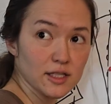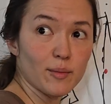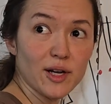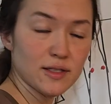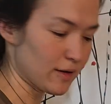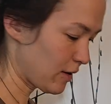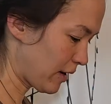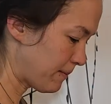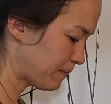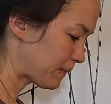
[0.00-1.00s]
Is that possible?
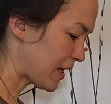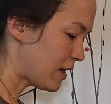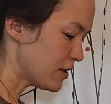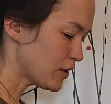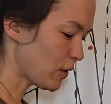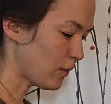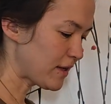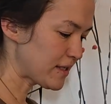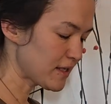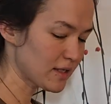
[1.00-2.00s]
Okay. So
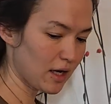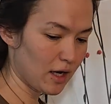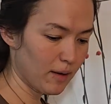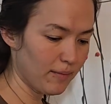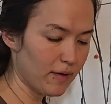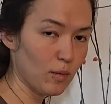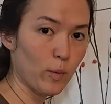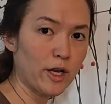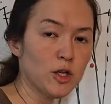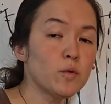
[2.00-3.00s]
this is
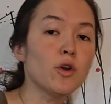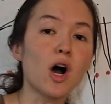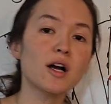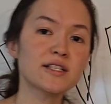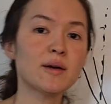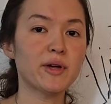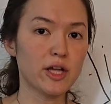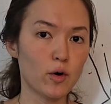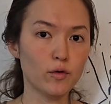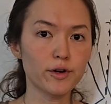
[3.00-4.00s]
when you knock
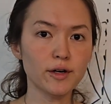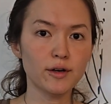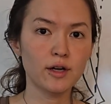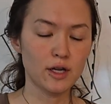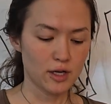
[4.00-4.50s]
somebody over.